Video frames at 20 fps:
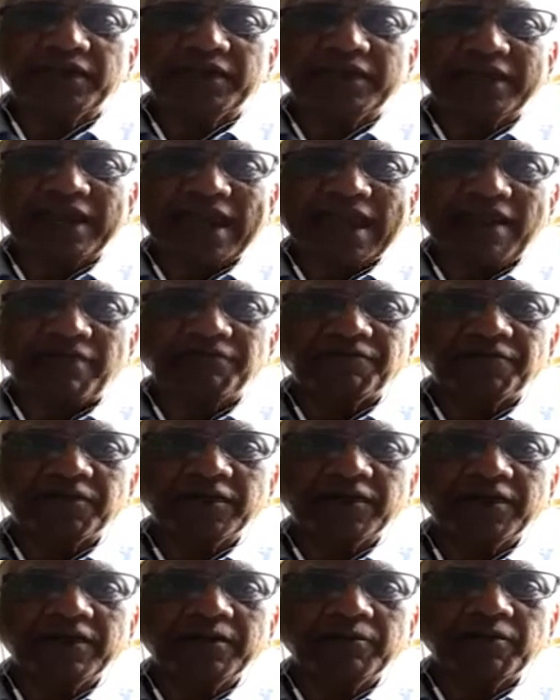in
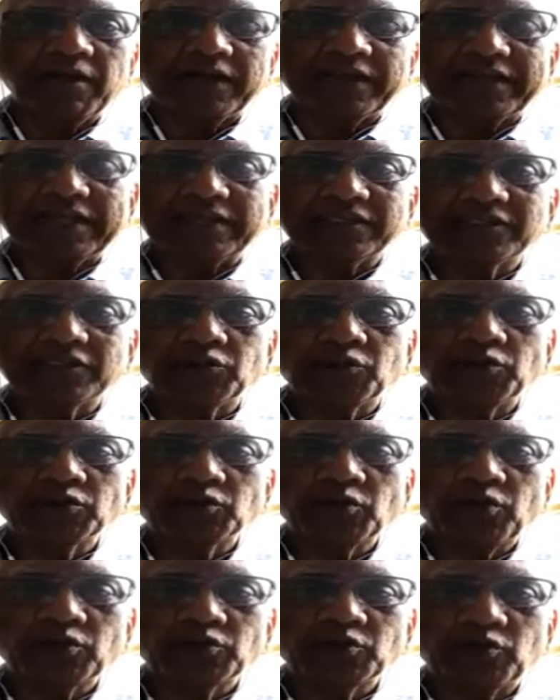Africa. I guess it
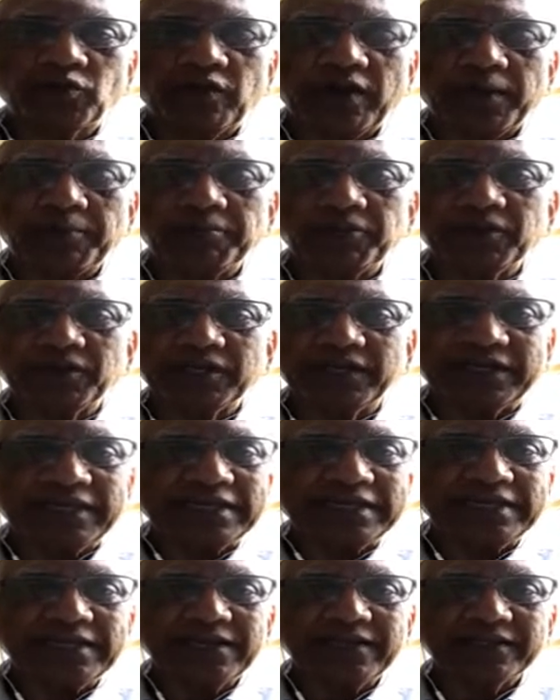was also rampant in
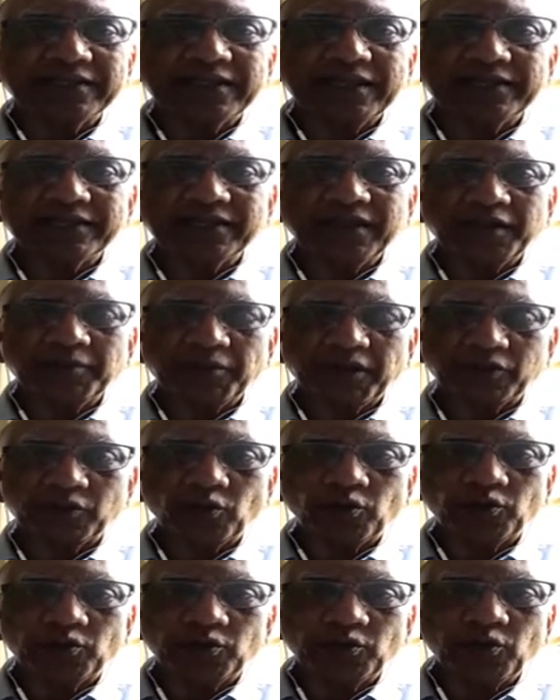India at that time. I
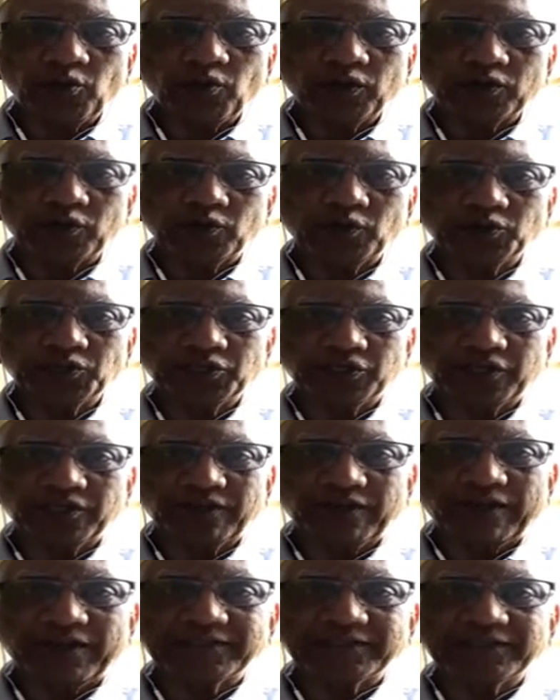don't know what kusha
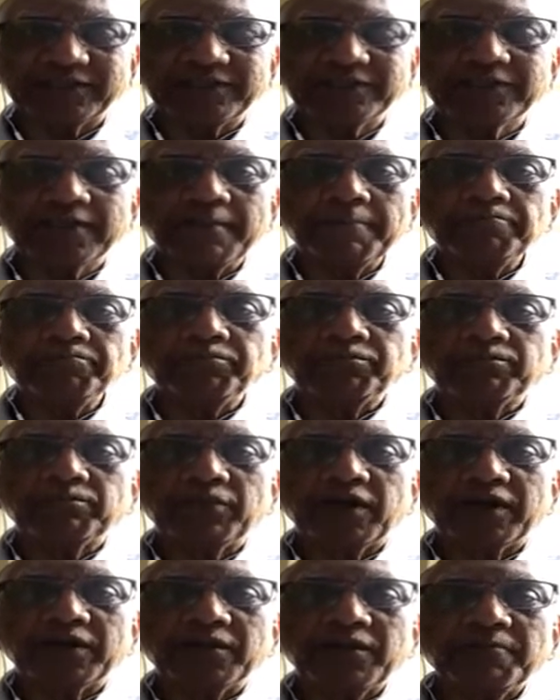grass is,
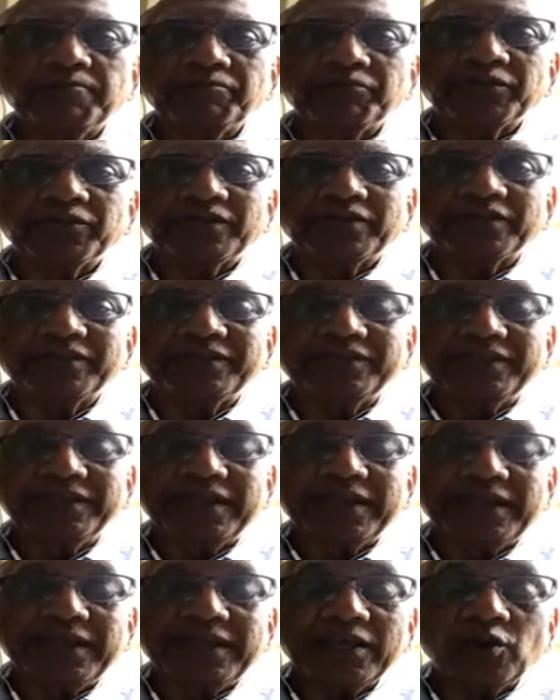but
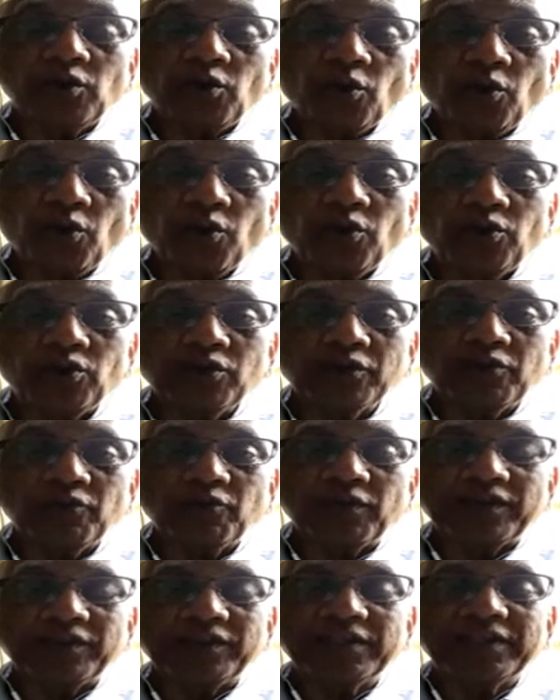they called,
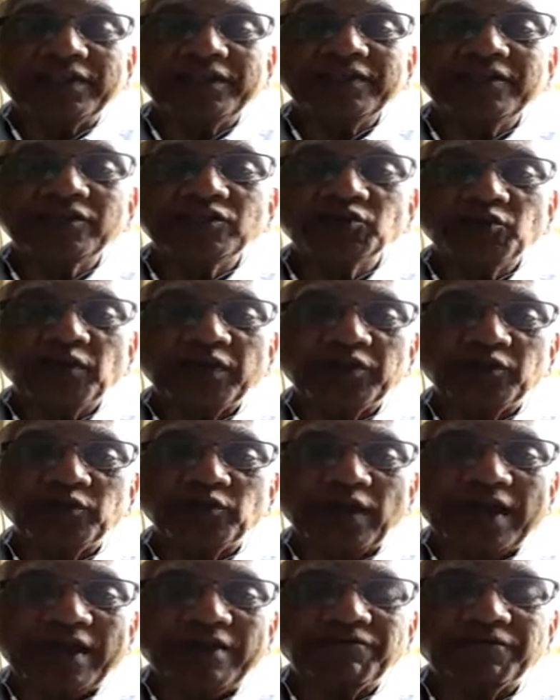when the Indians went
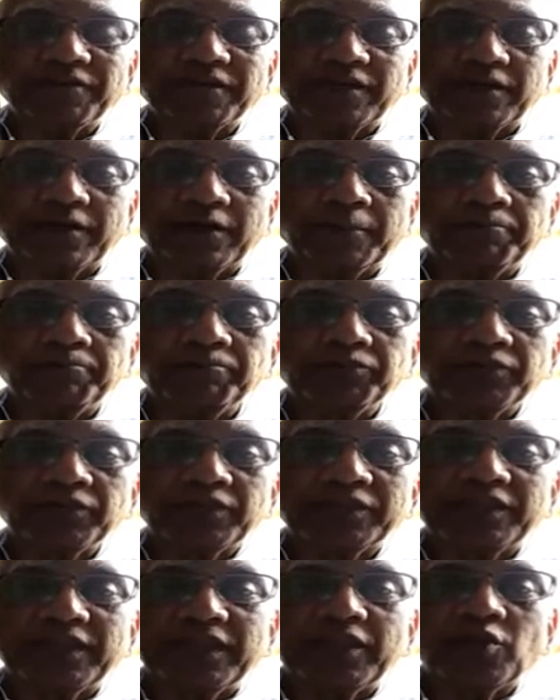to Africa,
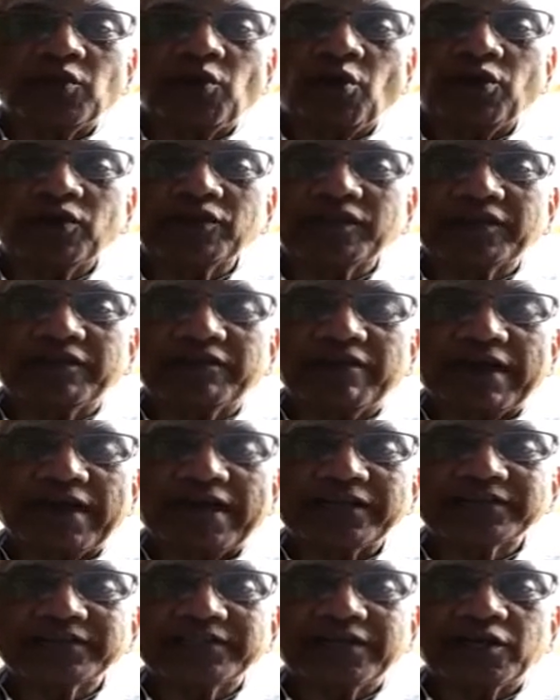they called the
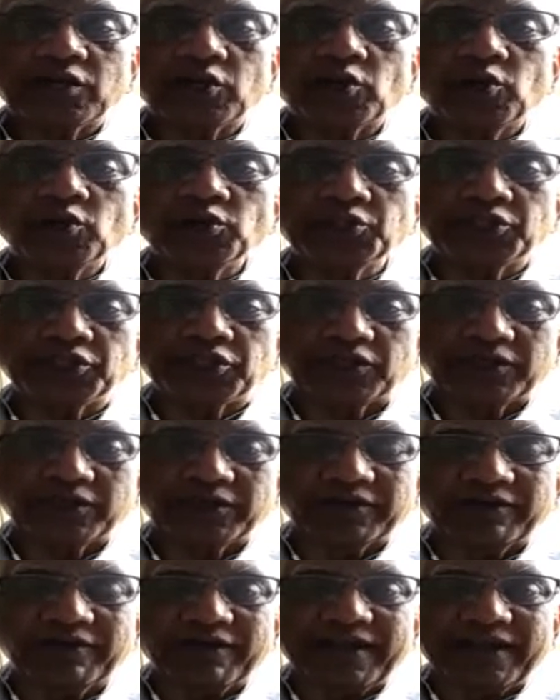grass there kusha
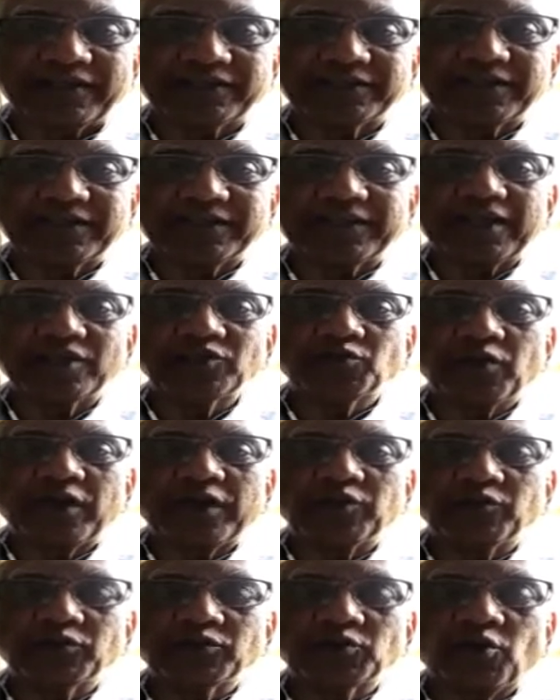grass, and that's
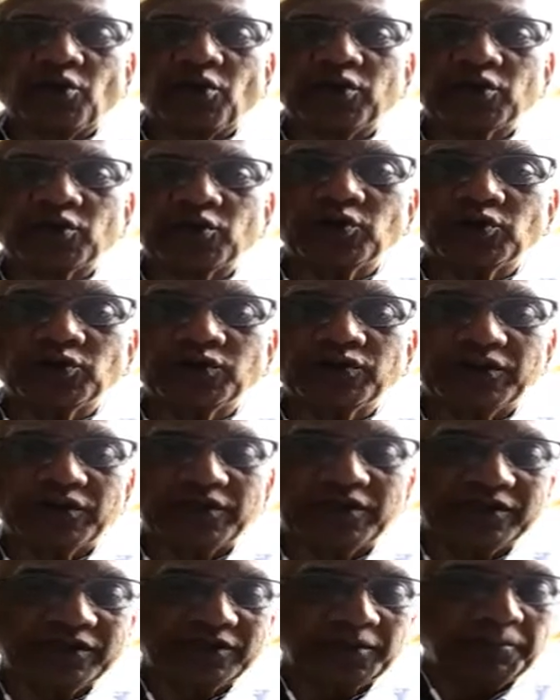why it was called,
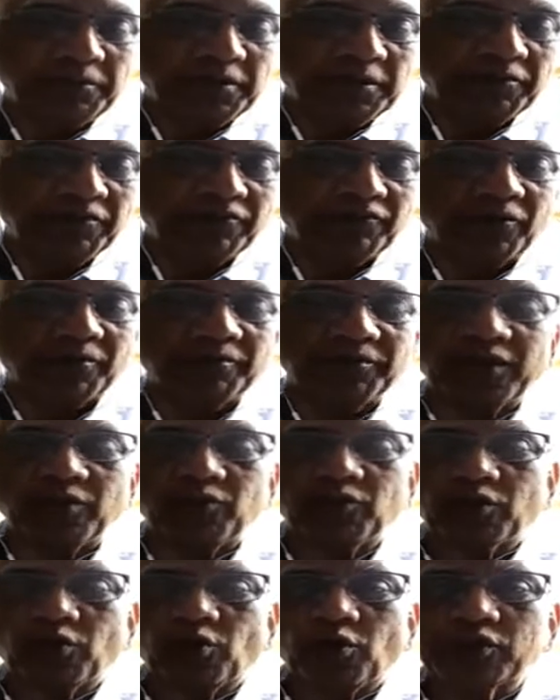the people from
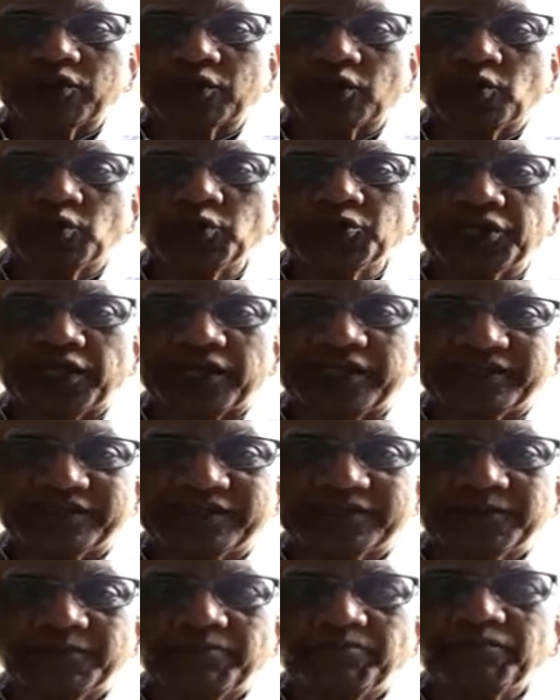there were called the Kushites.